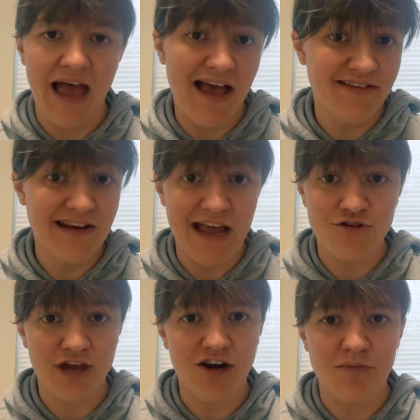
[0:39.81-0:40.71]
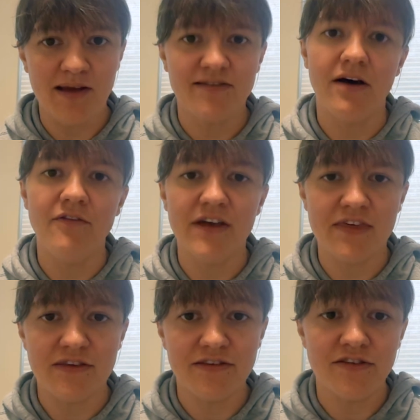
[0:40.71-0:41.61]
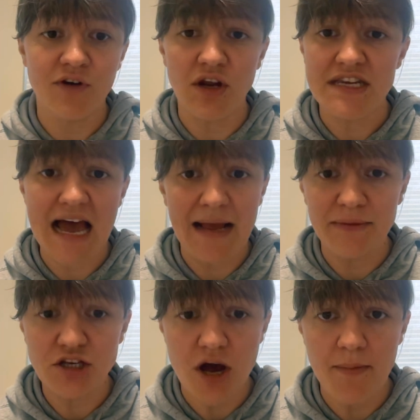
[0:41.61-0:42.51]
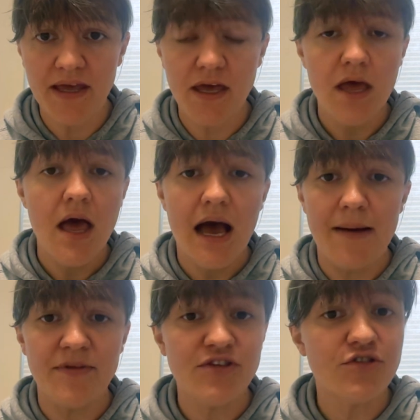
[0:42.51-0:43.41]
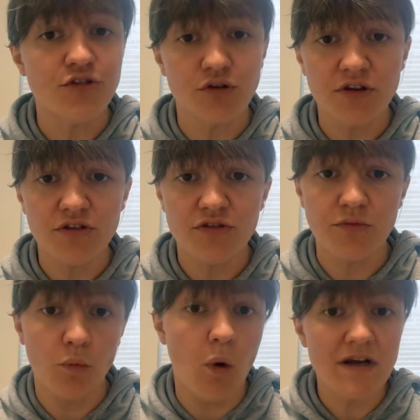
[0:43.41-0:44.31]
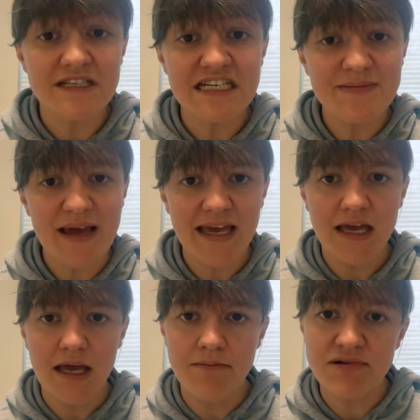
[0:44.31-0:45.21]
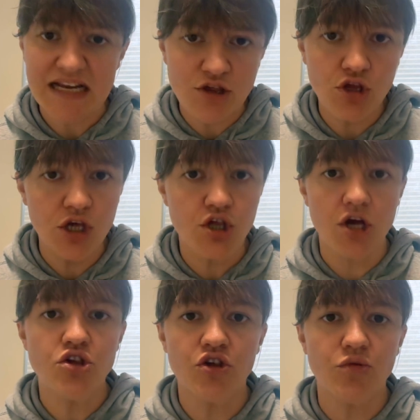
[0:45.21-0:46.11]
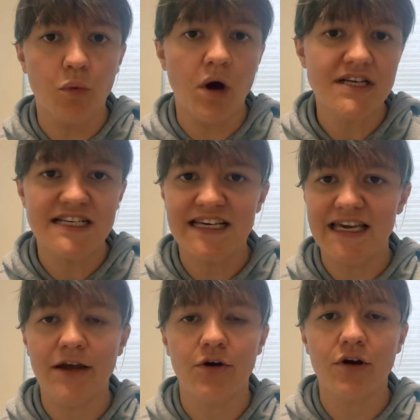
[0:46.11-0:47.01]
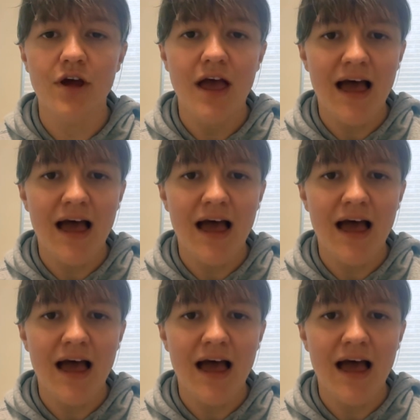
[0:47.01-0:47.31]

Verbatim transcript: As an educator myself, I think this is a very timely topic um, that students want to debate and potentially judges want to hear.